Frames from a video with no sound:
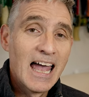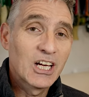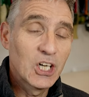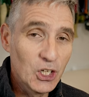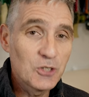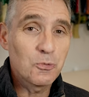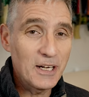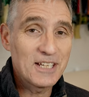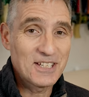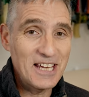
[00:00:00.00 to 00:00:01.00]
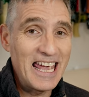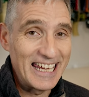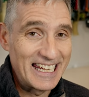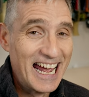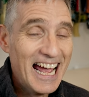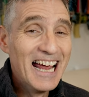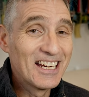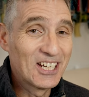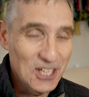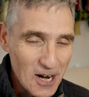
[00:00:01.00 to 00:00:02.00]
Could we see
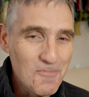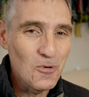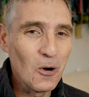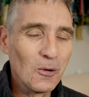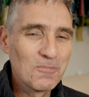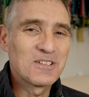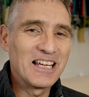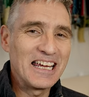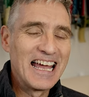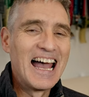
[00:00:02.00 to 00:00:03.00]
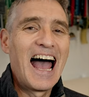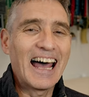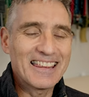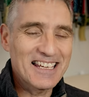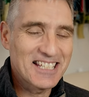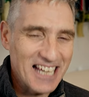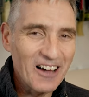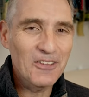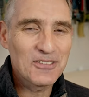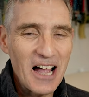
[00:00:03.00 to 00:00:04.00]
Jim Walmsley at the
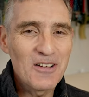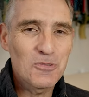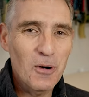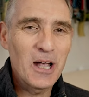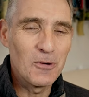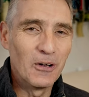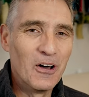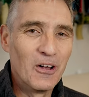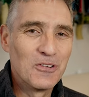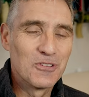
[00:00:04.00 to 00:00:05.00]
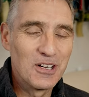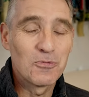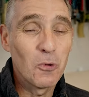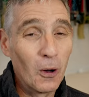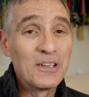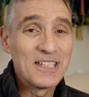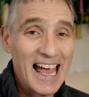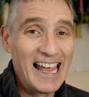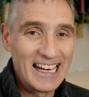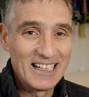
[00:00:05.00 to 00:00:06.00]
South Downs Way 100 one
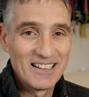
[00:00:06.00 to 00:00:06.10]
day?